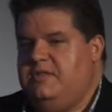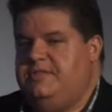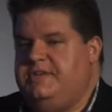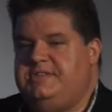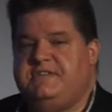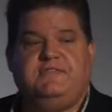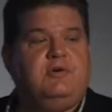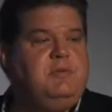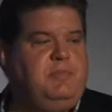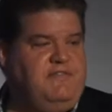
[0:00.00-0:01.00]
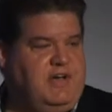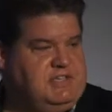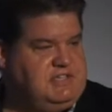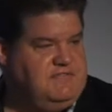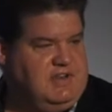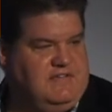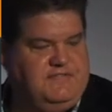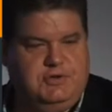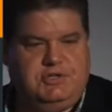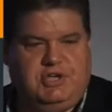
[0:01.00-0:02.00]
these are very pervasive in our
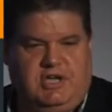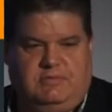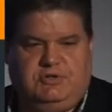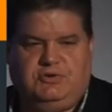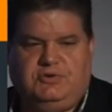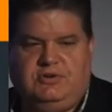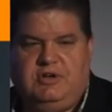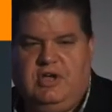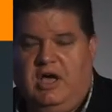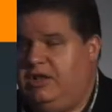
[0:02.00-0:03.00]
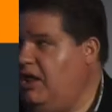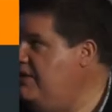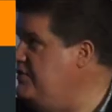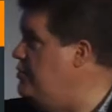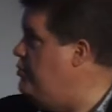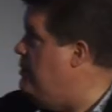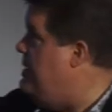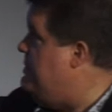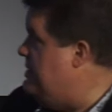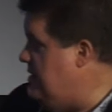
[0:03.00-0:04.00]
food chain, I'm sure. A lot of you will
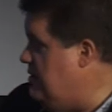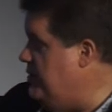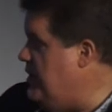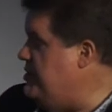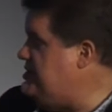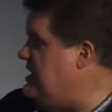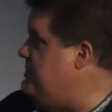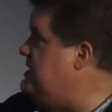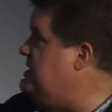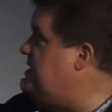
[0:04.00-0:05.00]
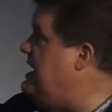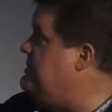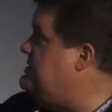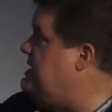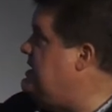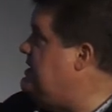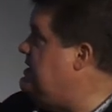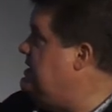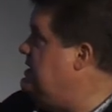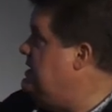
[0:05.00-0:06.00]
remember or know some of these names here.
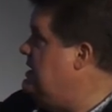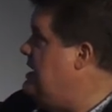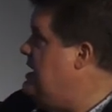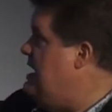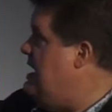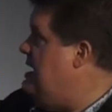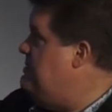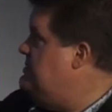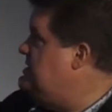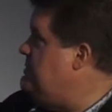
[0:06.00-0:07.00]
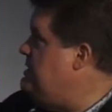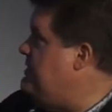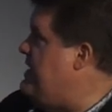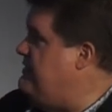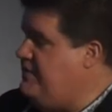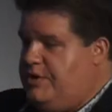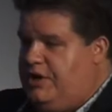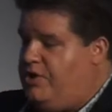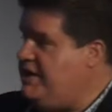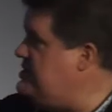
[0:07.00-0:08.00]
Some of them have had very
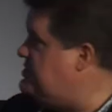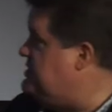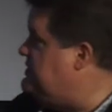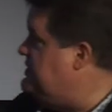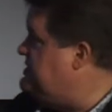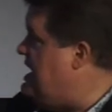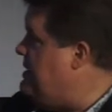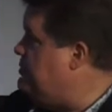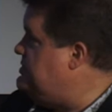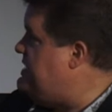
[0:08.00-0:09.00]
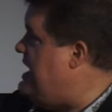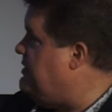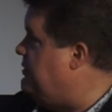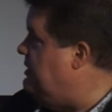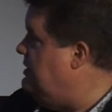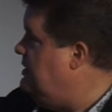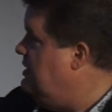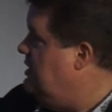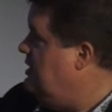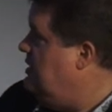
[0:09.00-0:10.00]
long histories. For example, saccharin
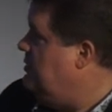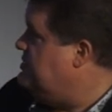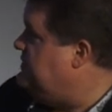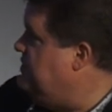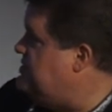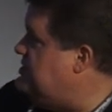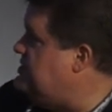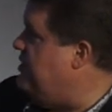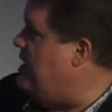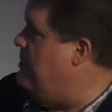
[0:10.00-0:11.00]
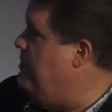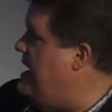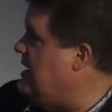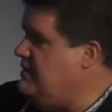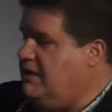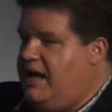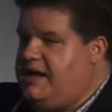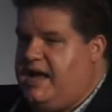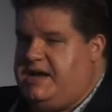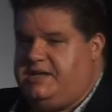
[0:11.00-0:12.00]
was first described back in the
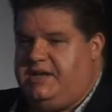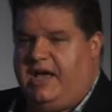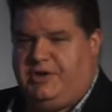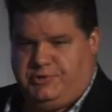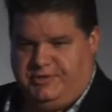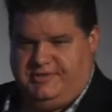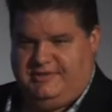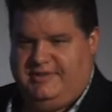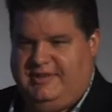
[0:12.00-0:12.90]
late 1800s.